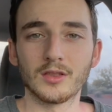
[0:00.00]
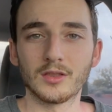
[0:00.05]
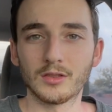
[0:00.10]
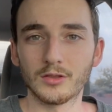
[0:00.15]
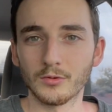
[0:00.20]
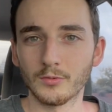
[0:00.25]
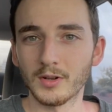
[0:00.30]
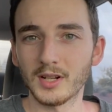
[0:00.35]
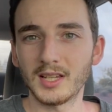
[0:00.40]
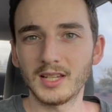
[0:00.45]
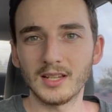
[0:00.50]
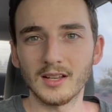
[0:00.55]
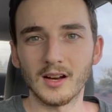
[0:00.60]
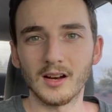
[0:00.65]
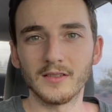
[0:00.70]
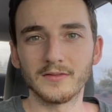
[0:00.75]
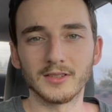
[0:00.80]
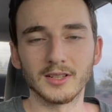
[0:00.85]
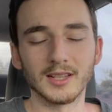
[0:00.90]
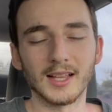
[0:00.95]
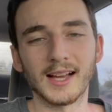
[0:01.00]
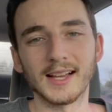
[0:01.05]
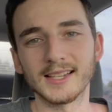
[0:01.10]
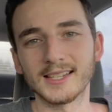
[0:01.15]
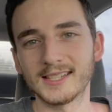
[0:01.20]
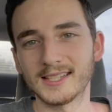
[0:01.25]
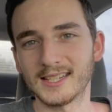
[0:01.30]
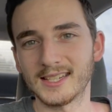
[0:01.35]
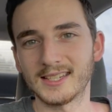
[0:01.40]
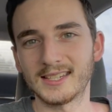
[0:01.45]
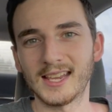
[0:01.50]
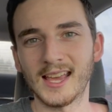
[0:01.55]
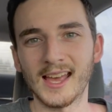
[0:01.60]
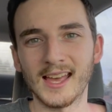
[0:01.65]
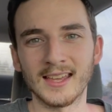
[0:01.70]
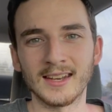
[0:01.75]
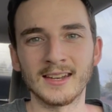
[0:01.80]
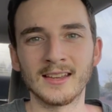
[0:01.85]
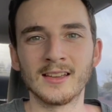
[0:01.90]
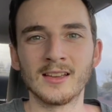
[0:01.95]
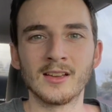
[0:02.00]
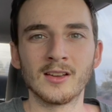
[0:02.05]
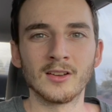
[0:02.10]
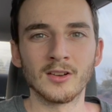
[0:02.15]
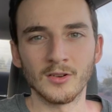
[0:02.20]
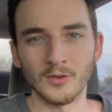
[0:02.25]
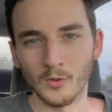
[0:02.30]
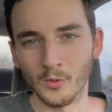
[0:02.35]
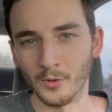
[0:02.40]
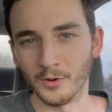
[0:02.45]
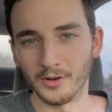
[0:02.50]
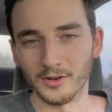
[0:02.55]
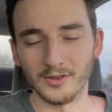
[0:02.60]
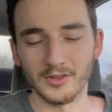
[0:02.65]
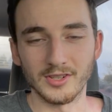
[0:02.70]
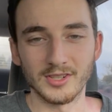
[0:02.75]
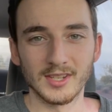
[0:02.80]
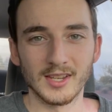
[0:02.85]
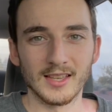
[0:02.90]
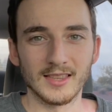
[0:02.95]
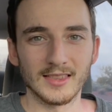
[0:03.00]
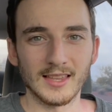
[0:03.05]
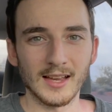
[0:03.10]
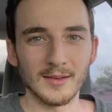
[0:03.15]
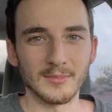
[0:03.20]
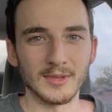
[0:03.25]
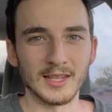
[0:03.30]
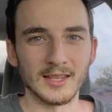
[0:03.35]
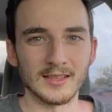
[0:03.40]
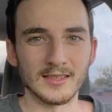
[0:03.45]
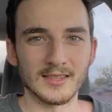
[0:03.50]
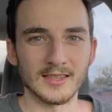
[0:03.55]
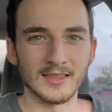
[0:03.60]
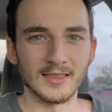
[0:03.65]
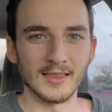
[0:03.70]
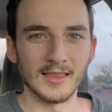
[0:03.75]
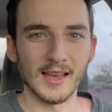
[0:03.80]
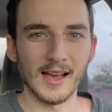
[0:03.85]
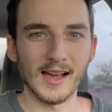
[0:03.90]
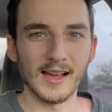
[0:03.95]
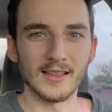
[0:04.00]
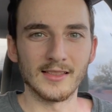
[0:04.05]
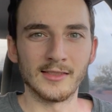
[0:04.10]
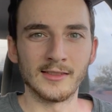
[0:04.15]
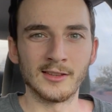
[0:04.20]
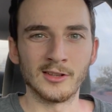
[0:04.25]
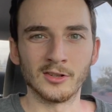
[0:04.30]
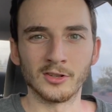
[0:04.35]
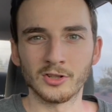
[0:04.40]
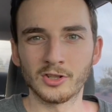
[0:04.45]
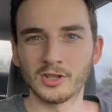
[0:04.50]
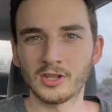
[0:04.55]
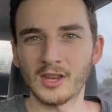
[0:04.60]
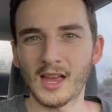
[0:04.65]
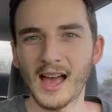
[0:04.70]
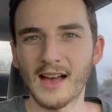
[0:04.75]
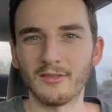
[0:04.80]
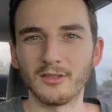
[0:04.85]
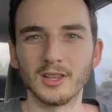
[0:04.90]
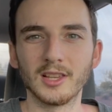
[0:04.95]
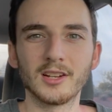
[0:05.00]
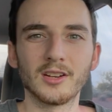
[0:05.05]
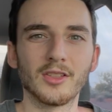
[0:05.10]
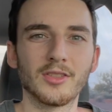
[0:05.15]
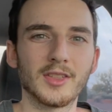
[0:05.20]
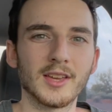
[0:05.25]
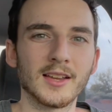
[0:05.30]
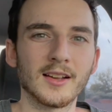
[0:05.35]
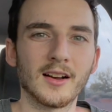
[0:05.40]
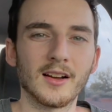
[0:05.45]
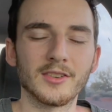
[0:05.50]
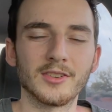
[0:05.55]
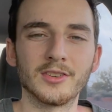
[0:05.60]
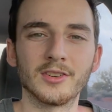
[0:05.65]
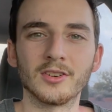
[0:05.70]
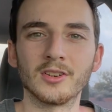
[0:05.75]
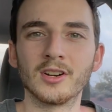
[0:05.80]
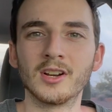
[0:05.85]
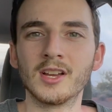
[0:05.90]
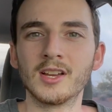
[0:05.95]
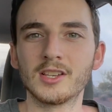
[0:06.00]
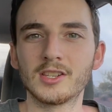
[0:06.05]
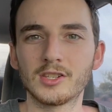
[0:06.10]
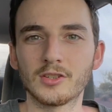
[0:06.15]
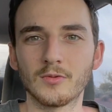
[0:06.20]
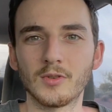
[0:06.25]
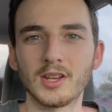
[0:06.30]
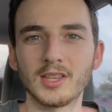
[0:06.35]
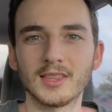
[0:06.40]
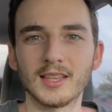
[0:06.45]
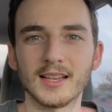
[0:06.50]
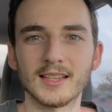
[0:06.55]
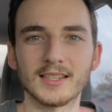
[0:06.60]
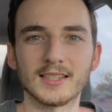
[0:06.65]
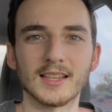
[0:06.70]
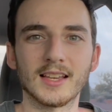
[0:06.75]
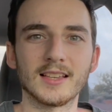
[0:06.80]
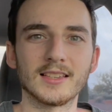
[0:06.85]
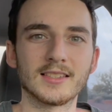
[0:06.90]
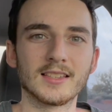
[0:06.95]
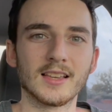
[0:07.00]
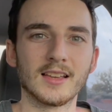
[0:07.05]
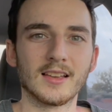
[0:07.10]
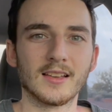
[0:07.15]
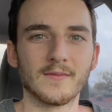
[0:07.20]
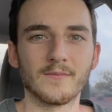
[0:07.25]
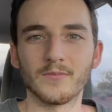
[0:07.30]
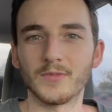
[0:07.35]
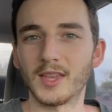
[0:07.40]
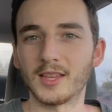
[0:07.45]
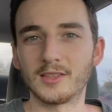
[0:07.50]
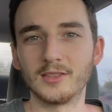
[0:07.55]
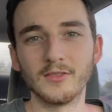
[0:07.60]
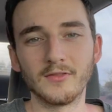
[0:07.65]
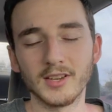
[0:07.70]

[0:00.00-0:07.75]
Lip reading: 3 of the last 10 orders. That means that you'll have a little thing on your screen that says, like, you've